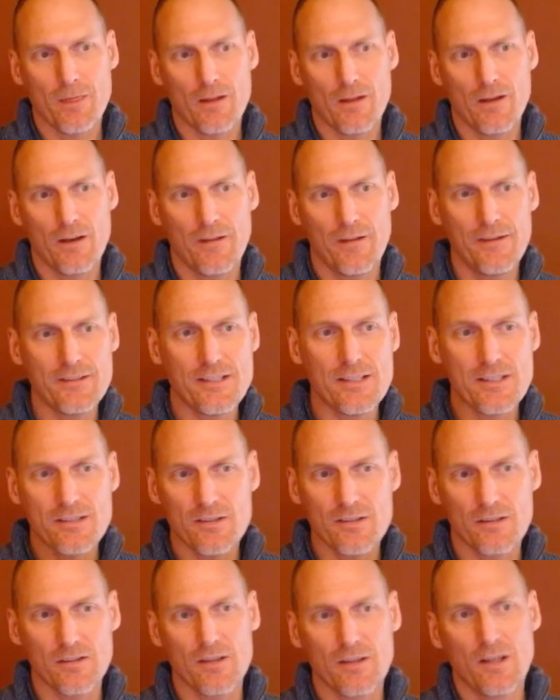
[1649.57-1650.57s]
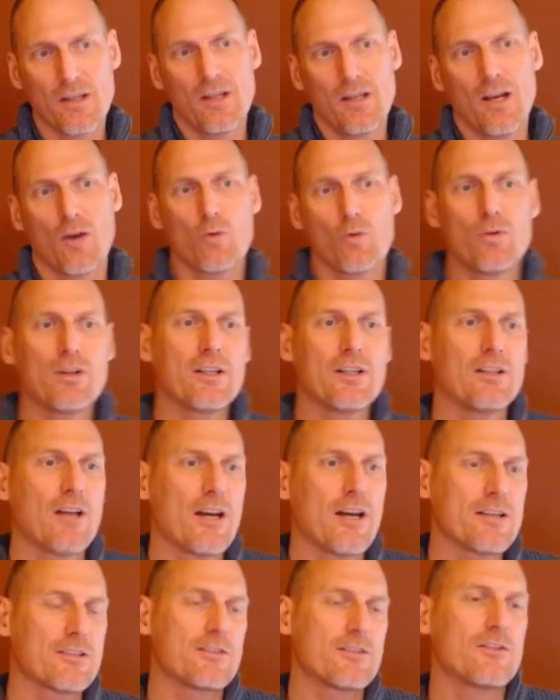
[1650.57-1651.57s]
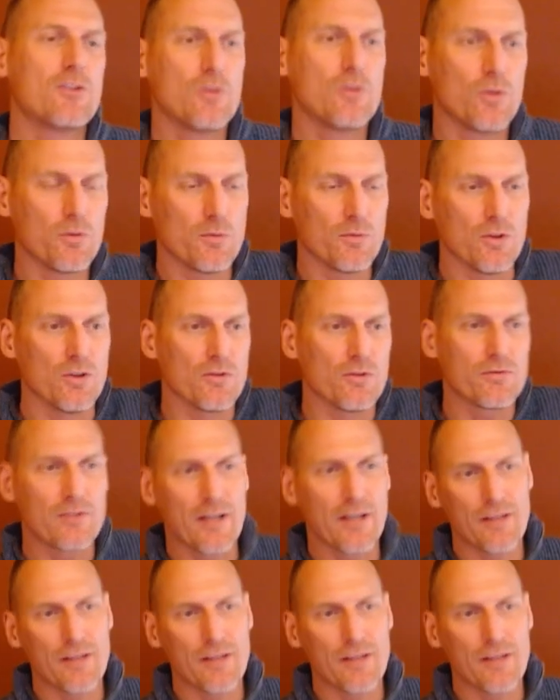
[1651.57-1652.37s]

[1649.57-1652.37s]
and this has a really nice dual move.